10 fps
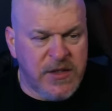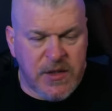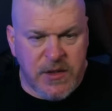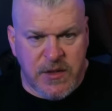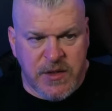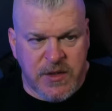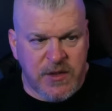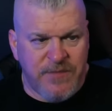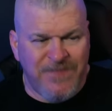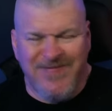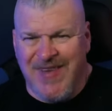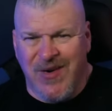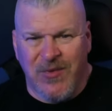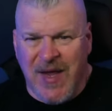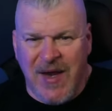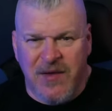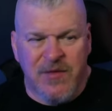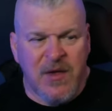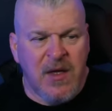to to you know kind of